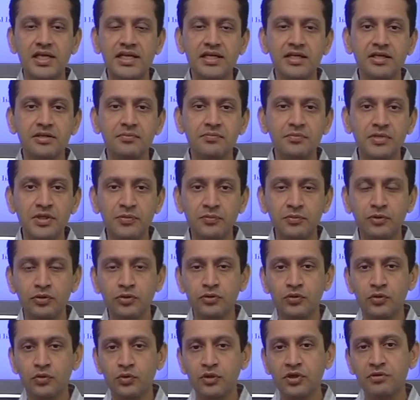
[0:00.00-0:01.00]
taking
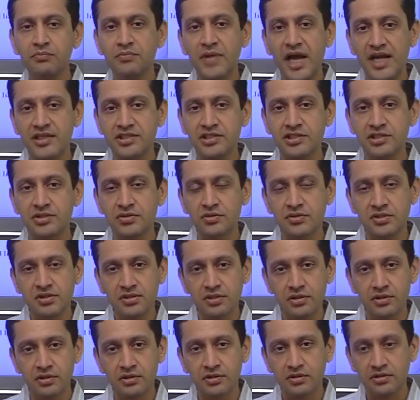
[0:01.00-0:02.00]
people through in batches on
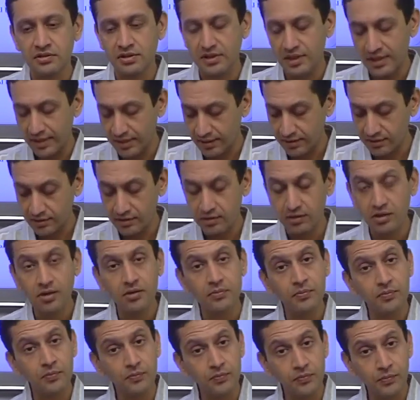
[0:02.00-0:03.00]
certain critical
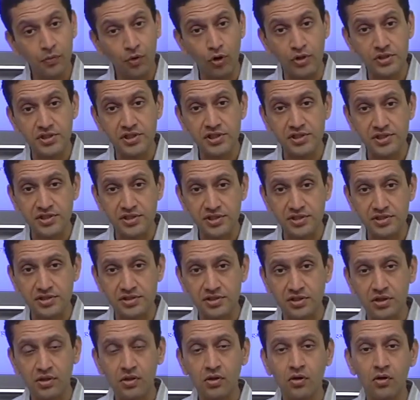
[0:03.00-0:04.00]

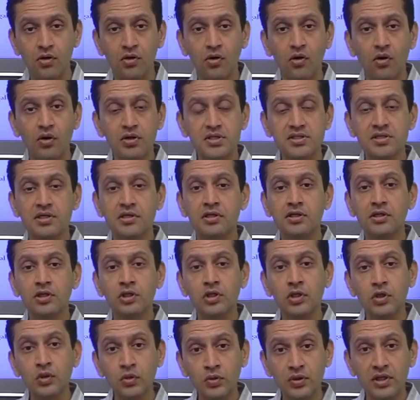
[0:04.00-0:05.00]
processes or
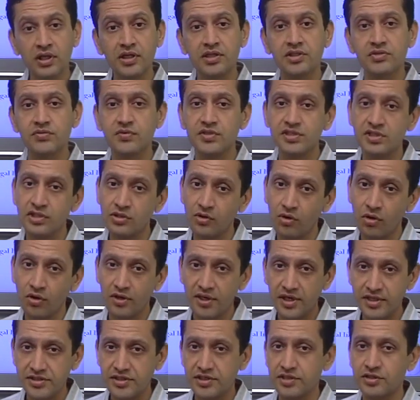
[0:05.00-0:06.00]
certain new things which the
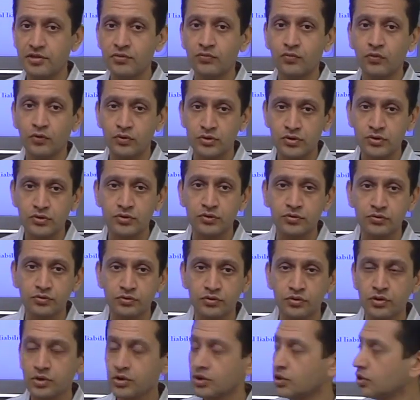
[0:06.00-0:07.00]
organization wants to
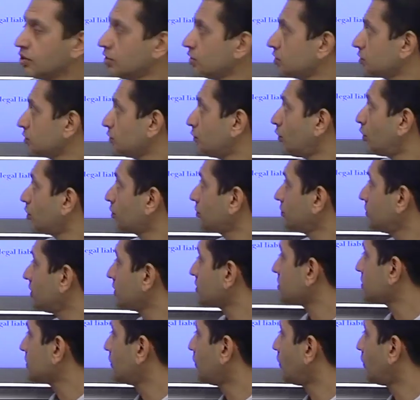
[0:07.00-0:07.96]
do. So what we are